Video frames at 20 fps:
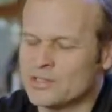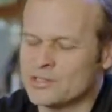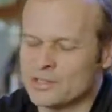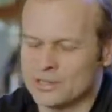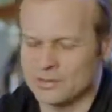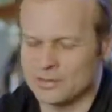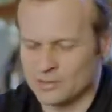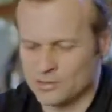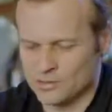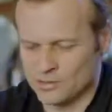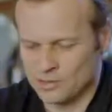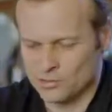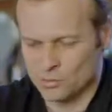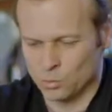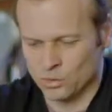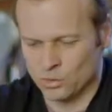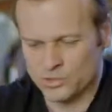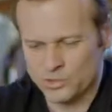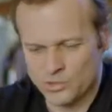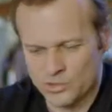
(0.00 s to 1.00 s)
He said this
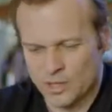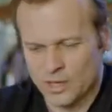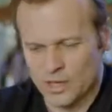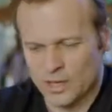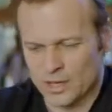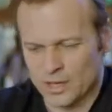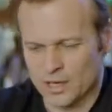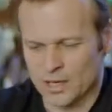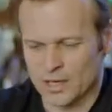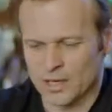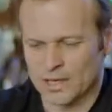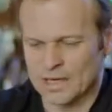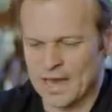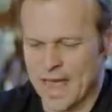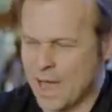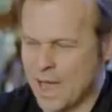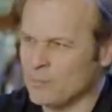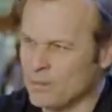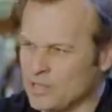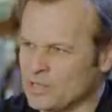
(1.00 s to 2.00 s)
this was an
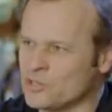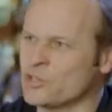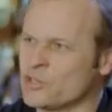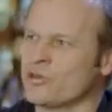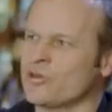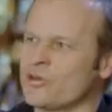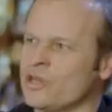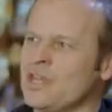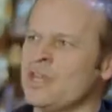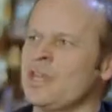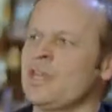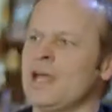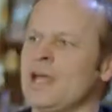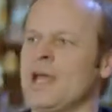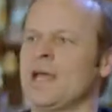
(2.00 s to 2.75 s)
epic journey,